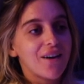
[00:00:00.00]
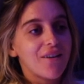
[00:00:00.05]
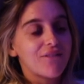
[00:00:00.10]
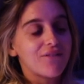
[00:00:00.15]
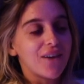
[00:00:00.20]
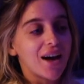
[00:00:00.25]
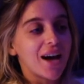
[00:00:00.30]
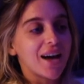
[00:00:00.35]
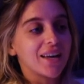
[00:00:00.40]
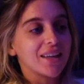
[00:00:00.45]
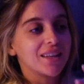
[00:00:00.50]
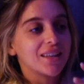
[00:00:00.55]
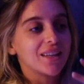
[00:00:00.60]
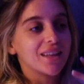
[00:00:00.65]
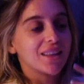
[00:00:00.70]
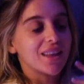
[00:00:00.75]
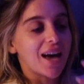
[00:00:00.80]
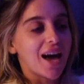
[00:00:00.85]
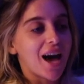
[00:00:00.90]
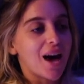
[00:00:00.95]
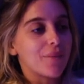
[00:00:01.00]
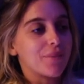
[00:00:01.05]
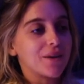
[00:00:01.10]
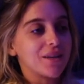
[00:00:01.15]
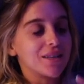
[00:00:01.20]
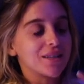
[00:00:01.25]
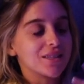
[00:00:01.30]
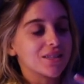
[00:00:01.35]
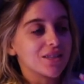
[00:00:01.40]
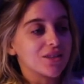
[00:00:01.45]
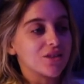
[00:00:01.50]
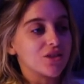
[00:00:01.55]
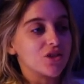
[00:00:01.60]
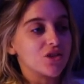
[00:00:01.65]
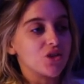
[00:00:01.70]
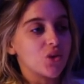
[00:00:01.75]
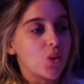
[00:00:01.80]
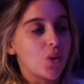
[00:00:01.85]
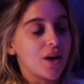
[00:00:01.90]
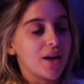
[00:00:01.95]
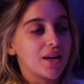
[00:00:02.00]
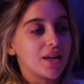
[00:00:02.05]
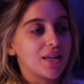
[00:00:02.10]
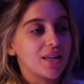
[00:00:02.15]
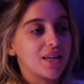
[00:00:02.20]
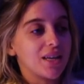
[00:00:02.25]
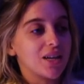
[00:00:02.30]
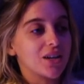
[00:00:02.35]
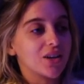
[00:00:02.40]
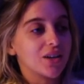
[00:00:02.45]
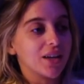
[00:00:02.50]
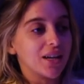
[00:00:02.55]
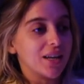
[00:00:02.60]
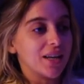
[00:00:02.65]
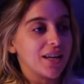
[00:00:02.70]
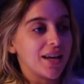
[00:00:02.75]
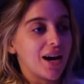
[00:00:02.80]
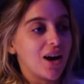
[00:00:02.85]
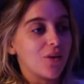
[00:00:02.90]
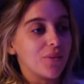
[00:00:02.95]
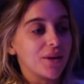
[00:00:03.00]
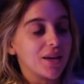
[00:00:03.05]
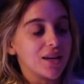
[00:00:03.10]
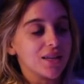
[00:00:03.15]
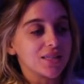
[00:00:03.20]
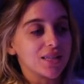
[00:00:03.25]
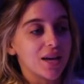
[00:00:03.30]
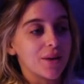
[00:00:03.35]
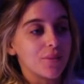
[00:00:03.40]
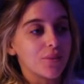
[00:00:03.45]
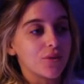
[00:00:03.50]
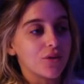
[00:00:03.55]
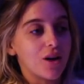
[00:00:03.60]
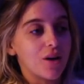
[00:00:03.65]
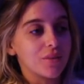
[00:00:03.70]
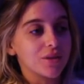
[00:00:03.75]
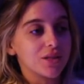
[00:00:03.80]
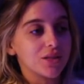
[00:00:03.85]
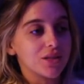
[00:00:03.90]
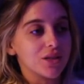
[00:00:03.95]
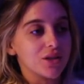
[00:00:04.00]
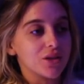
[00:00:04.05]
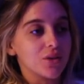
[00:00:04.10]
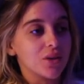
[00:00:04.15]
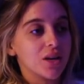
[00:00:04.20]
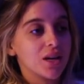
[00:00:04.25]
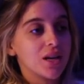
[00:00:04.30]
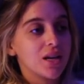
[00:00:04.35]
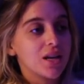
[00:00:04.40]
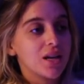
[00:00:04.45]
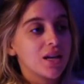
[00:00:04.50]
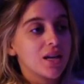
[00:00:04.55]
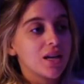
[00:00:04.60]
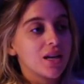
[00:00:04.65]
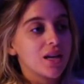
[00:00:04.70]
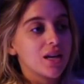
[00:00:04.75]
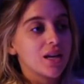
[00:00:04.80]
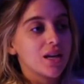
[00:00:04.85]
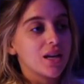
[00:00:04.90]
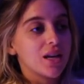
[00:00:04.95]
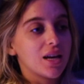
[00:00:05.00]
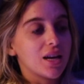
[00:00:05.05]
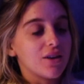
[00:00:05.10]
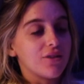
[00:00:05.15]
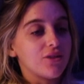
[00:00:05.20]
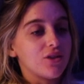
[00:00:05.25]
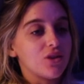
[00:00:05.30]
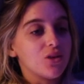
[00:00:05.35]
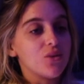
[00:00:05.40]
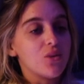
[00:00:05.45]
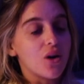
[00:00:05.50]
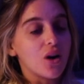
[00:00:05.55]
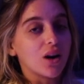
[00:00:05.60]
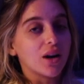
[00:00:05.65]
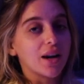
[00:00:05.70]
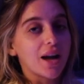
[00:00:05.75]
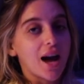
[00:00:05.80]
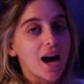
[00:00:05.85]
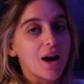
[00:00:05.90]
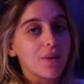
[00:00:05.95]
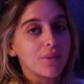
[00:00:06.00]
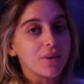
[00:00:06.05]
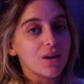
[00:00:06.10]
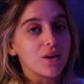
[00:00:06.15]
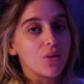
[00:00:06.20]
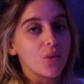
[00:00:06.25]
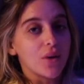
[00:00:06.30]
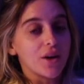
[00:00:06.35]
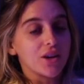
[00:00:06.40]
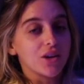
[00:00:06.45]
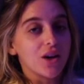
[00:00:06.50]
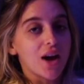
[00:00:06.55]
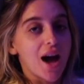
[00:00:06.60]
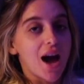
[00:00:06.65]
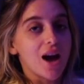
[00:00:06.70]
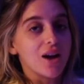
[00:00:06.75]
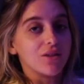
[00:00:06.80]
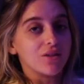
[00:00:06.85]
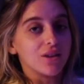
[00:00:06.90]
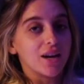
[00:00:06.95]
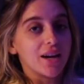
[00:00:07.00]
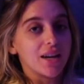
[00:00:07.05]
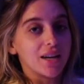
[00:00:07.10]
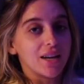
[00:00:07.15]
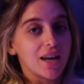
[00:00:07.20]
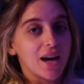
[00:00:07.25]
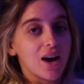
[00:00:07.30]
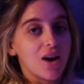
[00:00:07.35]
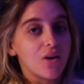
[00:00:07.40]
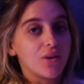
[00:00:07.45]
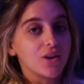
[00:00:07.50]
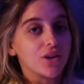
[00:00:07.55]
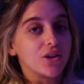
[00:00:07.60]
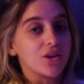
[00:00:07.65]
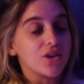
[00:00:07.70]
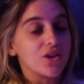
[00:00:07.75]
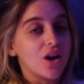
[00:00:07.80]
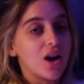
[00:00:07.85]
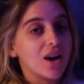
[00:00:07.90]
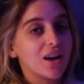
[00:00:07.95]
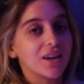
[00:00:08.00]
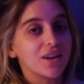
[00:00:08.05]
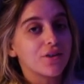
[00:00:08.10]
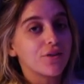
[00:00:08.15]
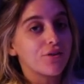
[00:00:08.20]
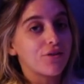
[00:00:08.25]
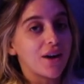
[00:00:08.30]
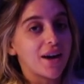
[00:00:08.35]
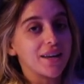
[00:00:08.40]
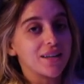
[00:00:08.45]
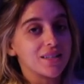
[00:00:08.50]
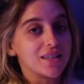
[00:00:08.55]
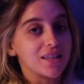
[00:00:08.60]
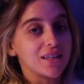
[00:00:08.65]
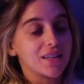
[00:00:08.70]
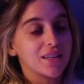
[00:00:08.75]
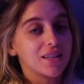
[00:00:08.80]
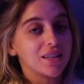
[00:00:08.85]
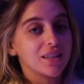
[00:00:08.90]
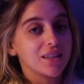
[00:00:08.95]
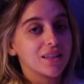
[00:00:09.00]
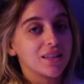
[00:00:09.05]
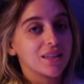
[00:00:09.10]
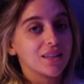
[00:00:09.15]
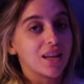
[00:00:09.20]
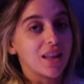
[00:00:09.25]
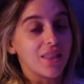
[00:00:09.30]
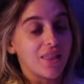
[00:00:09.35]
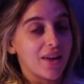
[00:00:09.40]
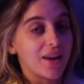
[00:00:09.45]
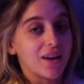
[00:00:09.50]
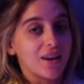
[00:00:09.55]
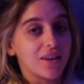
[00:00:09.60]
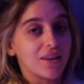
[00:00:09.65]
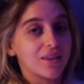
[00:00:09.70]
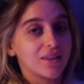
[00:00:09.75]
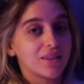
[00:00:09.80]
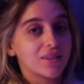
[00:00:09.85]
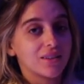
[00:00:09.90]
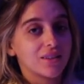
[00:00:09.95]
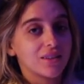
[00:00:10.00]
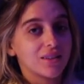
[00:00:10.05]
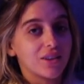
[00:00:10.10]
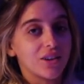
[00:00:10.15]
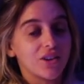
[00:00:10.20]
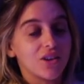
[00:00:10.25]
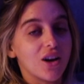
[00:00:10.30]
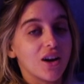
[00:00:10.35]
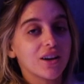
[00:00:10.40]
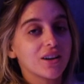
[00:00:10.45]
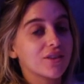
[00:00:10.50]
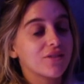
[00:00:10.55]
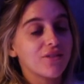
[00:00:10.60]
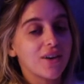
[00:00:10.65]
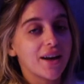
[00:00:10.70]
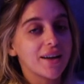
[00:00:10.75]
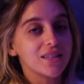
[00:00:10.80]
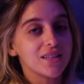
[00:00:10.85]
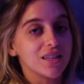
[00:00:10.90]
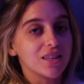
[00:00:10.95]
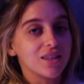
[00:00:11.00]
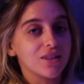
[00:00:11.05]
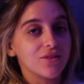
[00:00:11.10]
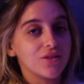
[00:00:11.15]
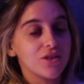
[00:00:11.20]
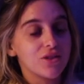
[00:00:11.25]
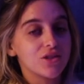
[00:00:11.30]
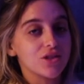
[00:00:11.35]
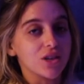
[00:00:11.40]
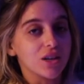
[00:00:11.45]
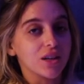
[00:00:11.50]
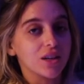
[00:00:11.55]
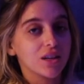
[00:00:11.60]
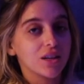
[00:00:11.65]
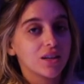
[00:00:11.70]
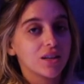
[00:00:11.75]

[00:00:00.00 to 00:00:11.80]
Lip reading: Find the happiness and the joy here and now, because I promise you, if you aren't happy where you're at right now, you're not going to find it there. You're not going to find it in the future.